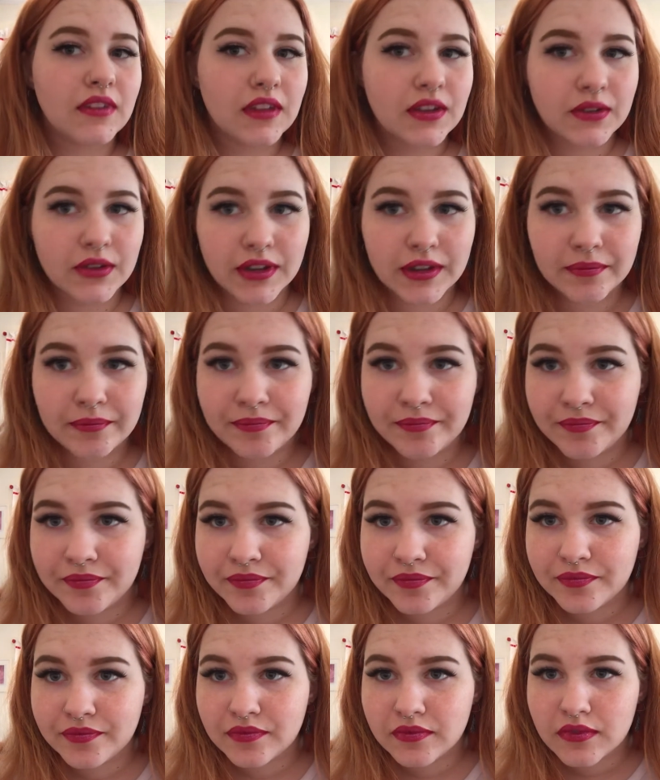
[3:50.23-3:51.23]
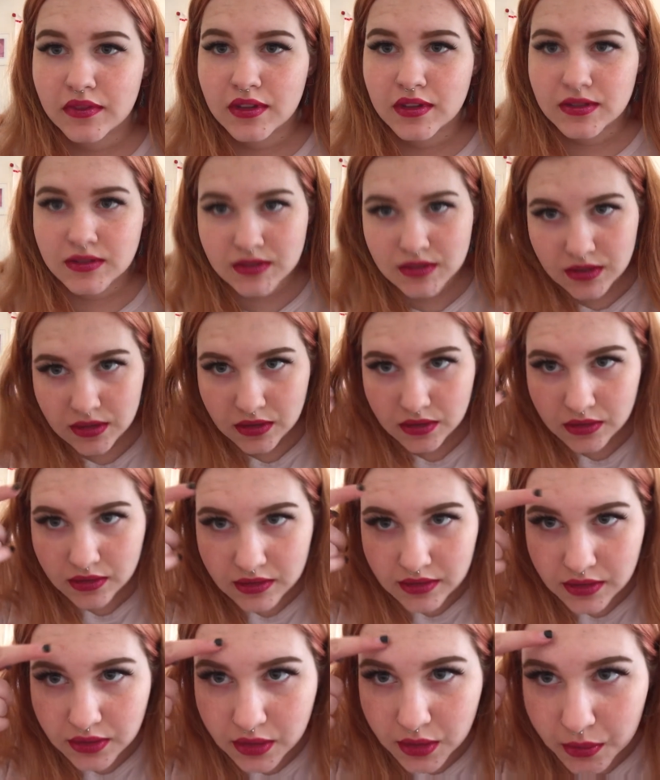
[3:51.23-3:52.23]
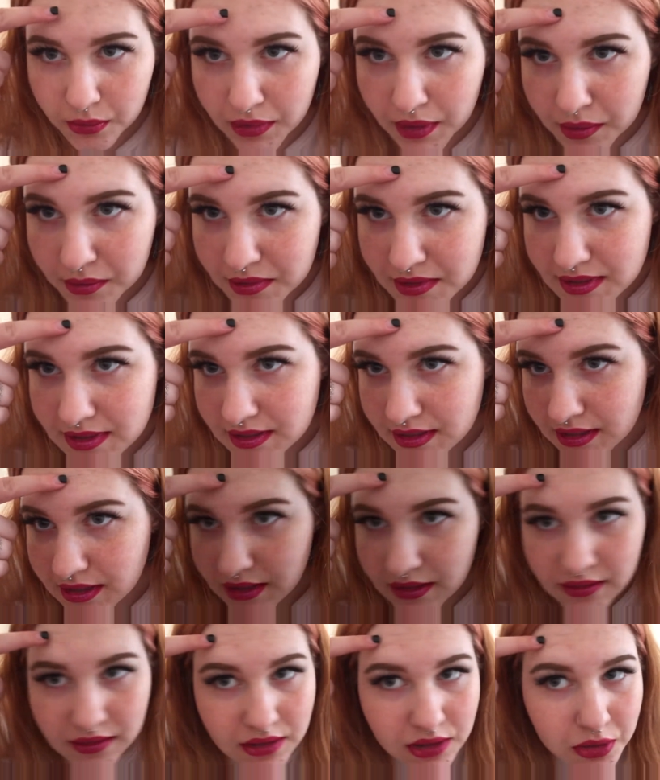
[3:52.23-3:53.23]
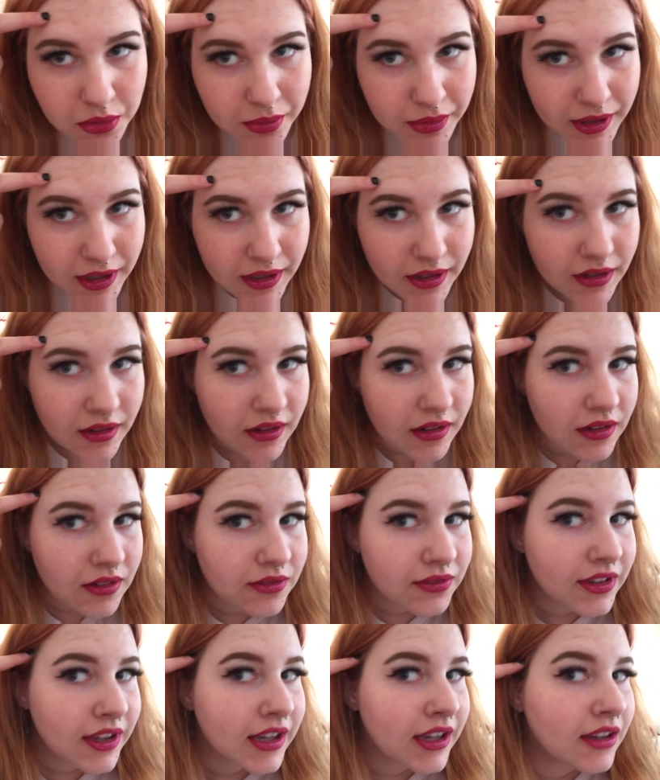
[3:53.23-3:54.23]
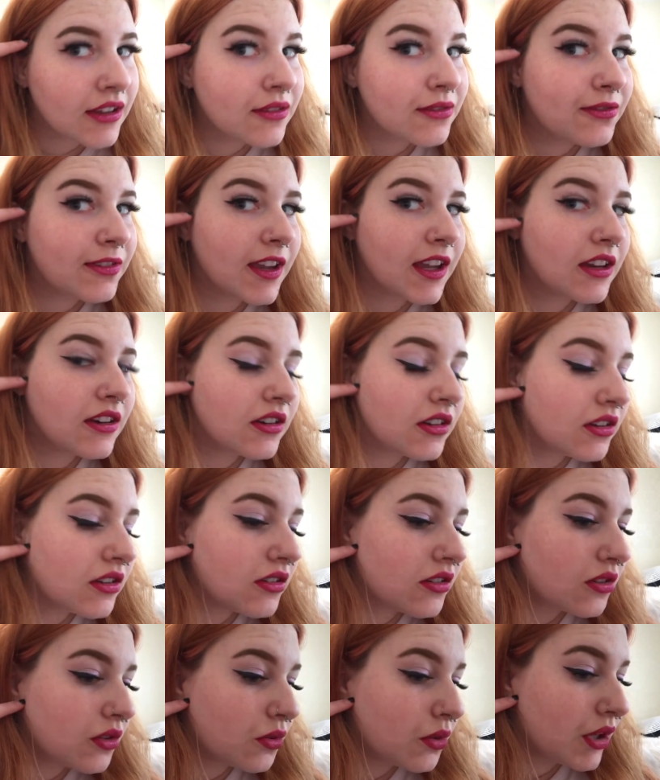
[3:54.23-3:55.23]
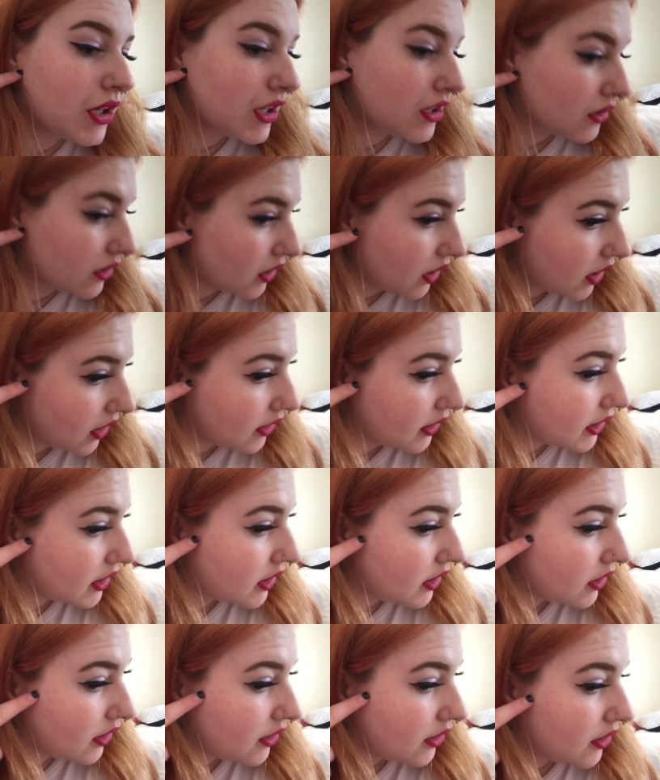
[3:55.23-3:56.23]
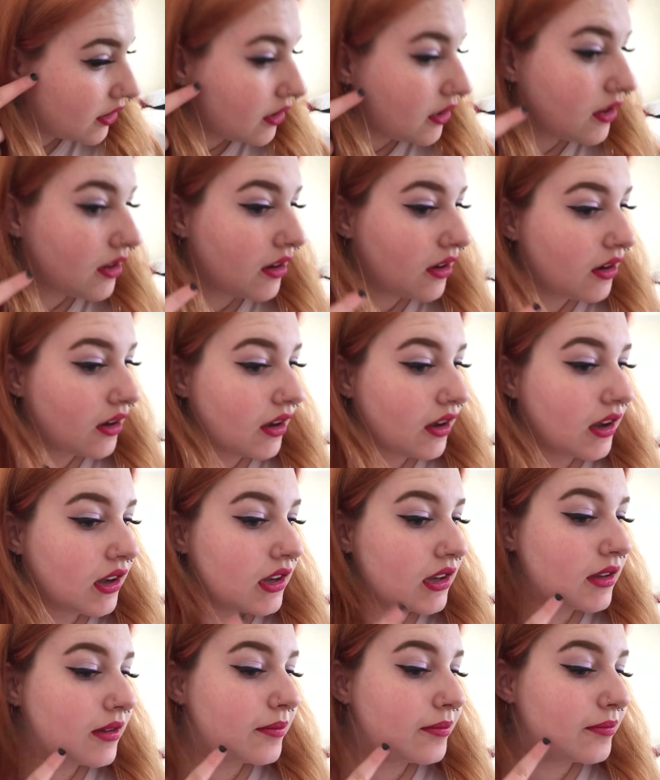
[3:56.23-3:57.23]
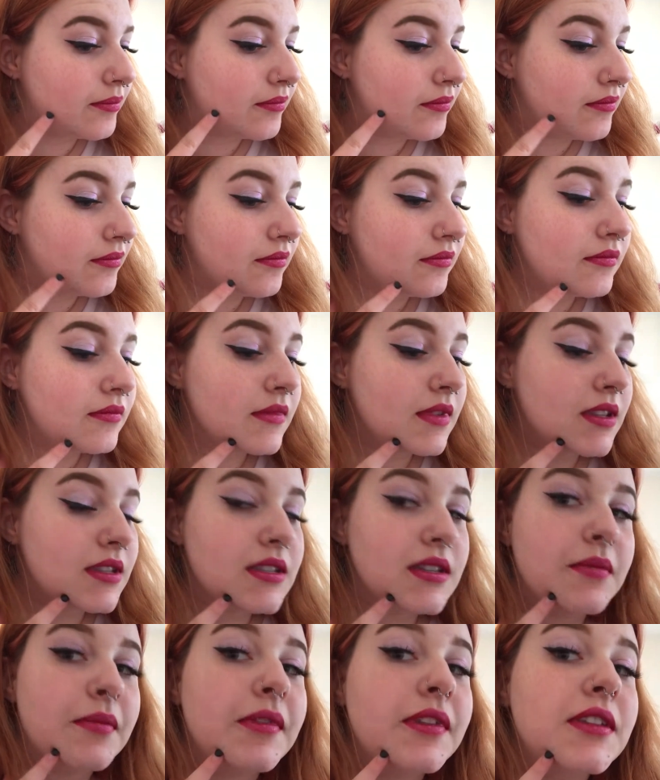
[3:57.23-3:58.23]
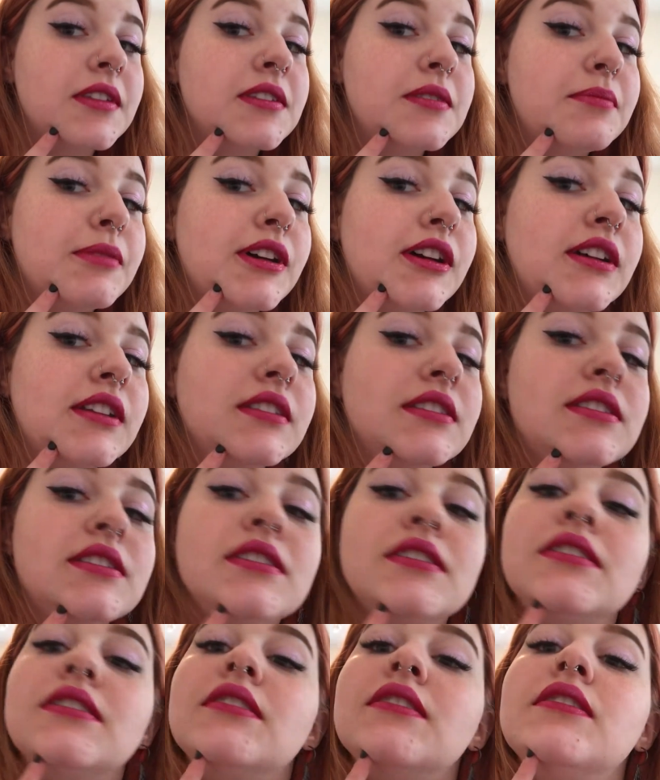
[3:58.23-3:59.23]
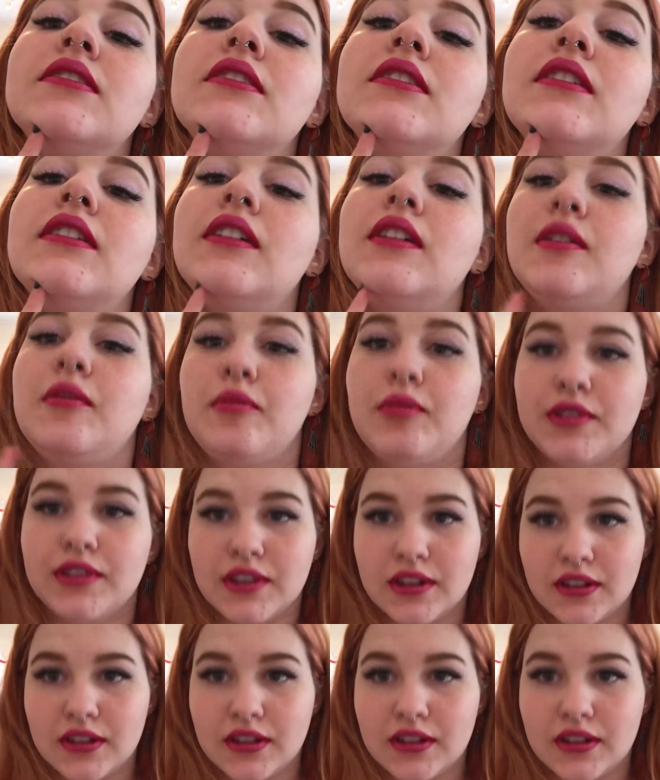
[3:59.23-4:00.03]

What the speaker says: Okay. So you can probably see a little bit of like a faint green color, some of the spots, but